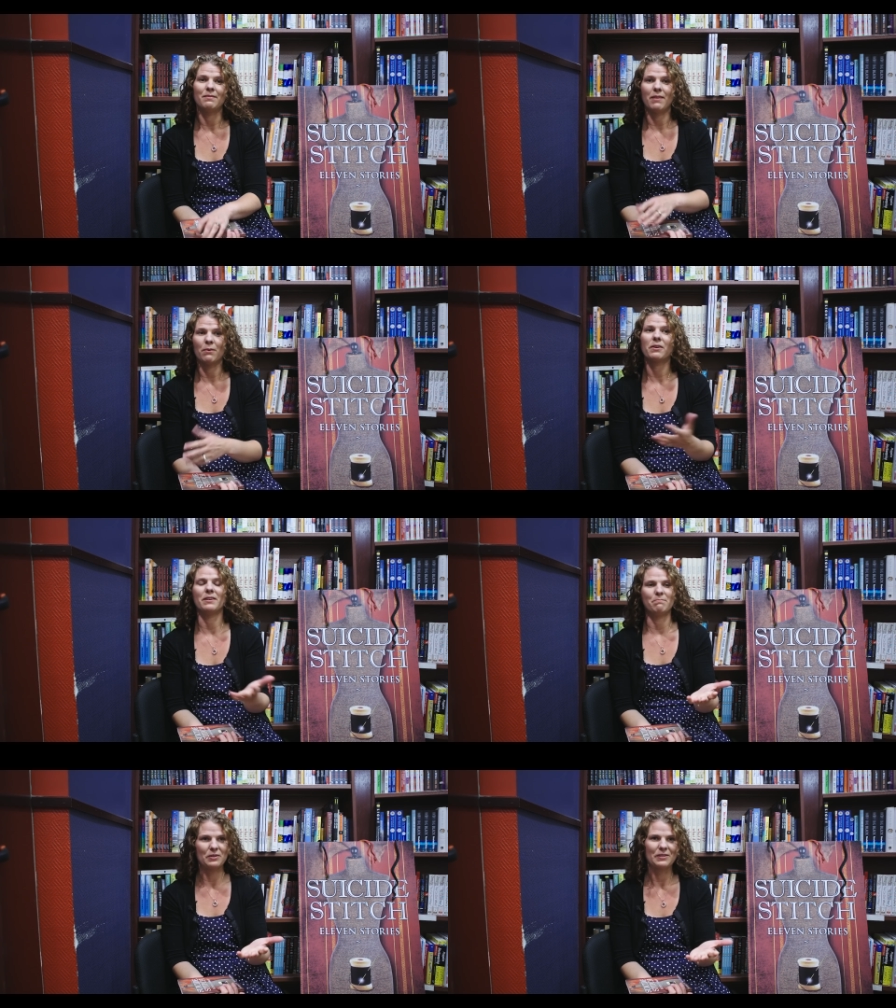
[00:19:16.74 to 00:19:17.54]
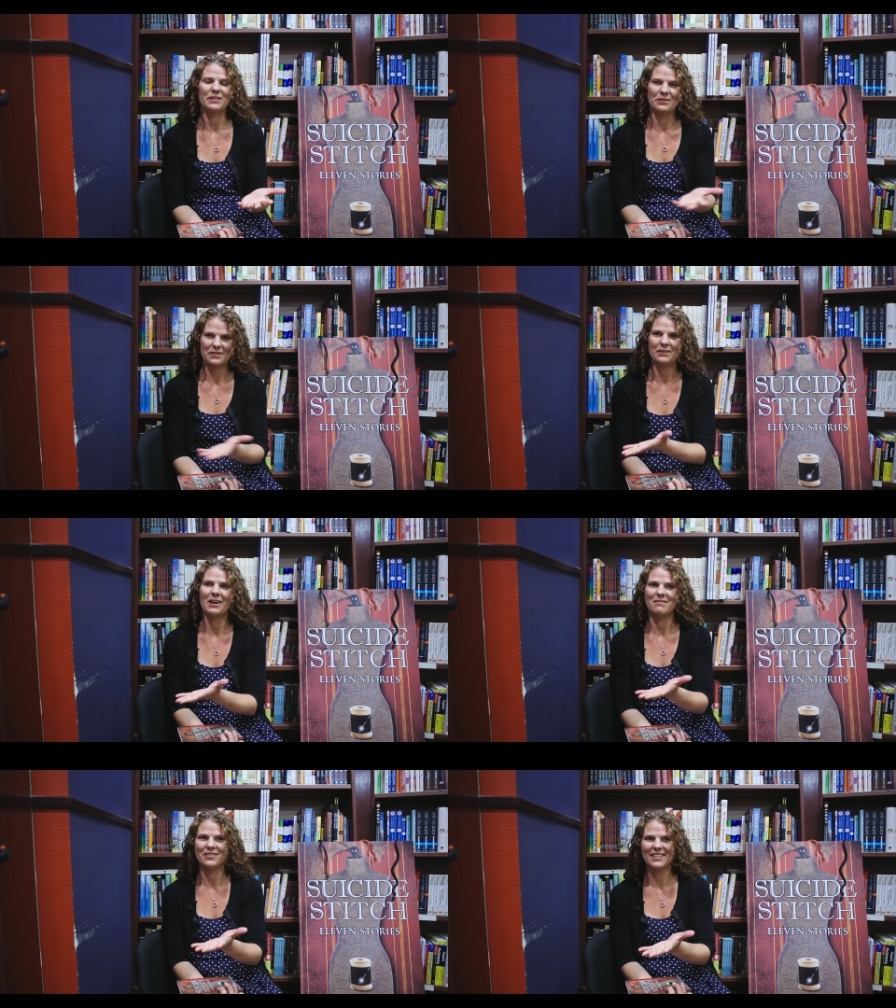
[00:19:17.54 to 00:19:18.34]
I work in a bookstore, so
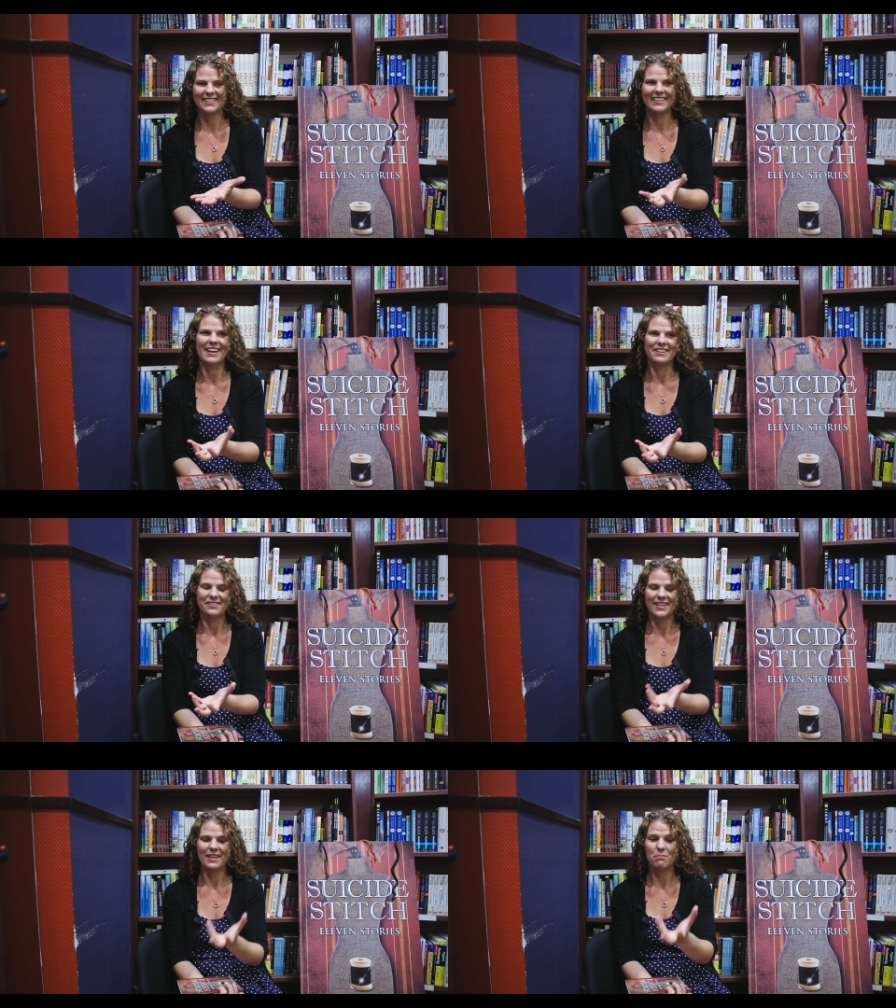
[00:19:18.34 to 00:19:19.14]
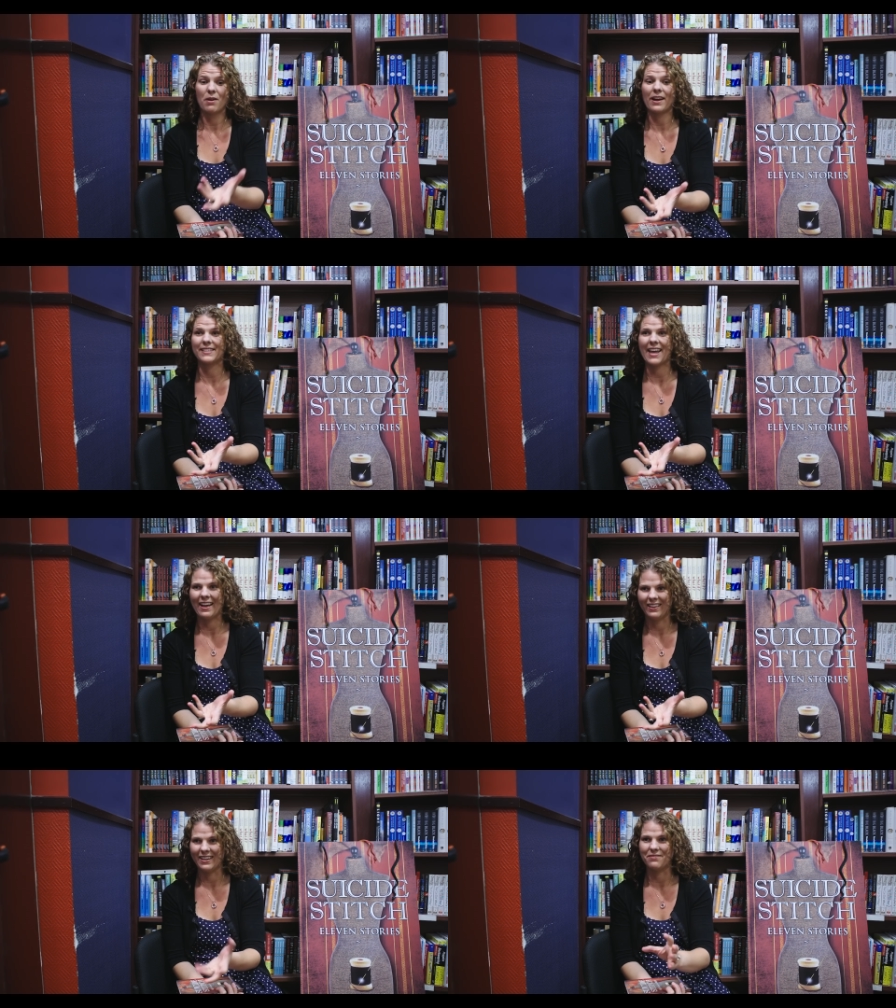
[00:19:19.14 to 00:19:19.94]
obviously I understand the
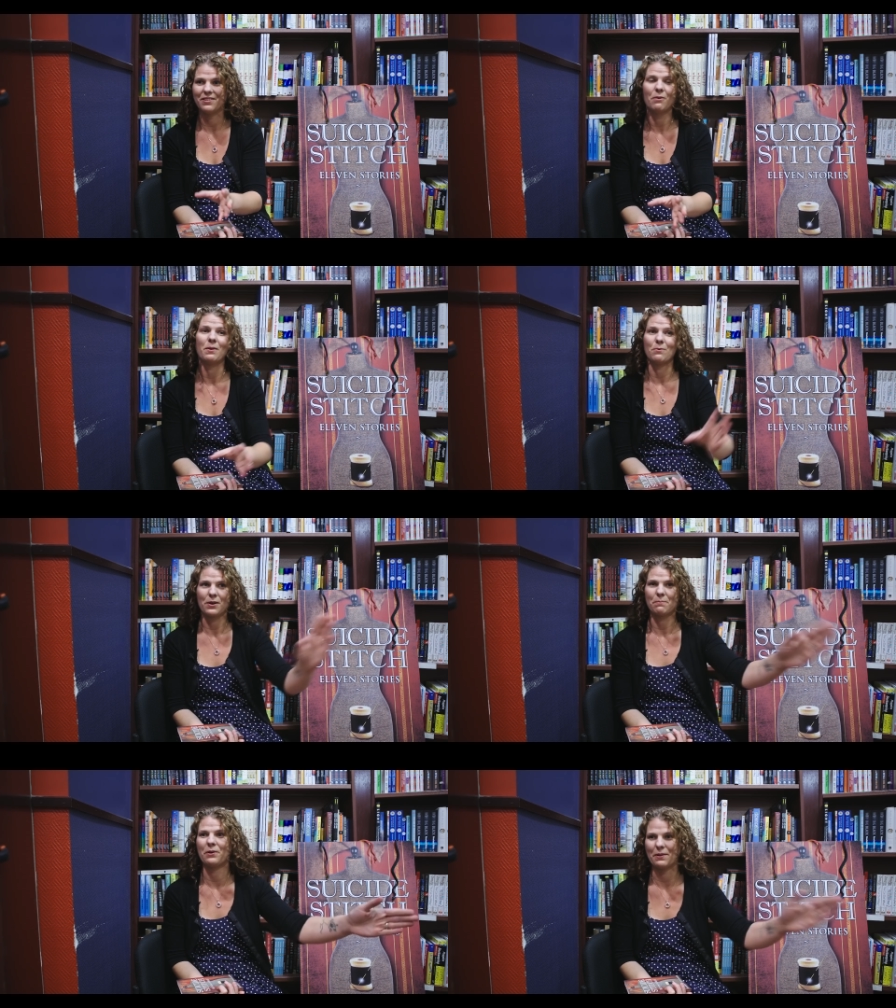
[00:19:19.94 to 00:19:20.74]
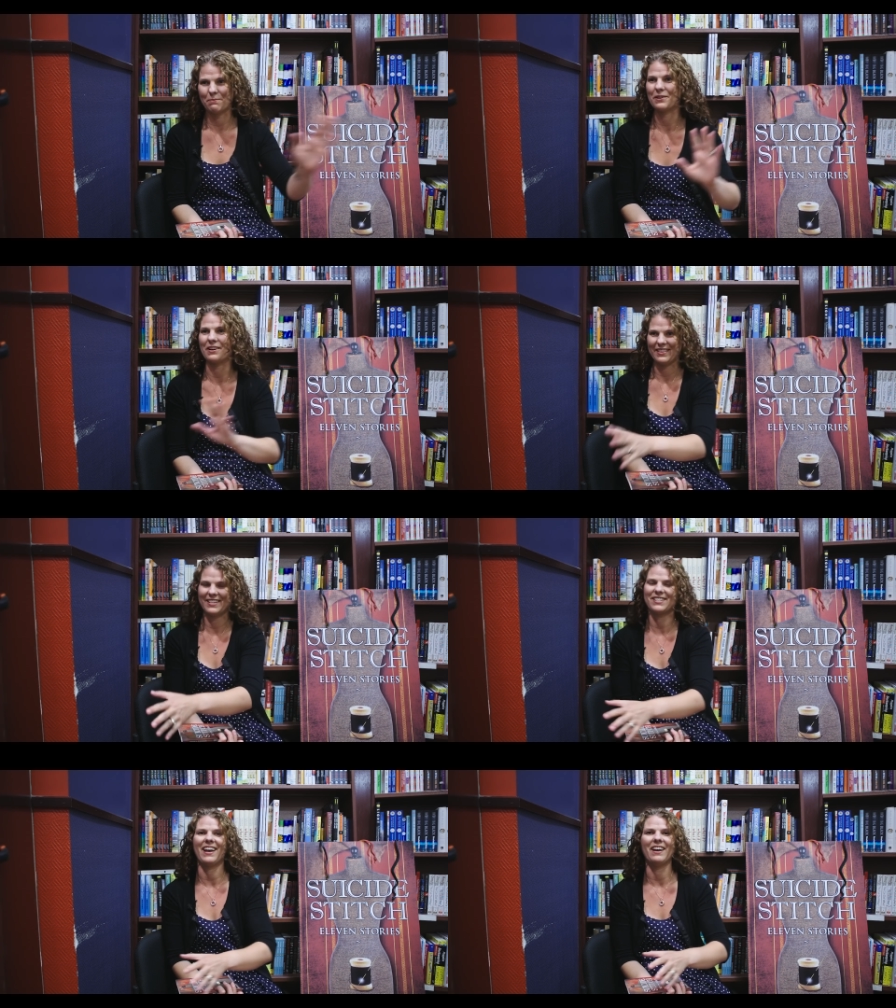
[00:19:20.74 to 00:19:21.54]
practicality of knowing where to put a book on the
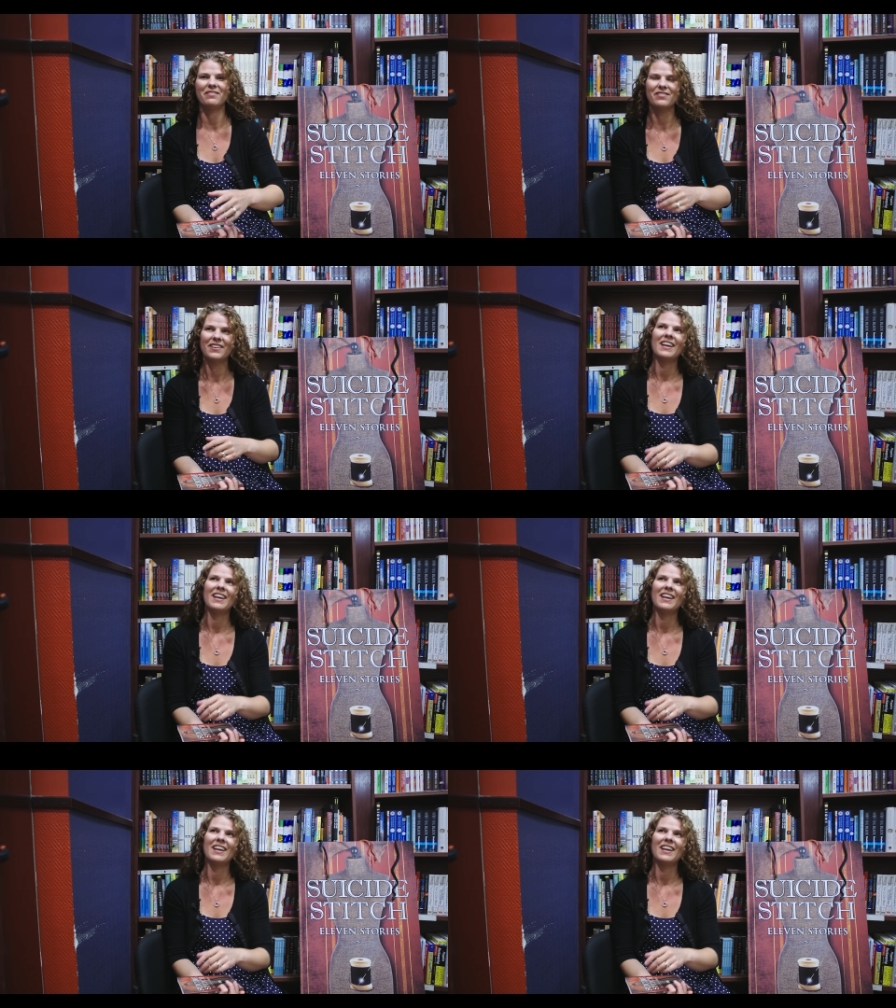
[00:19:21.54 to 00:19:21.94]
shelf.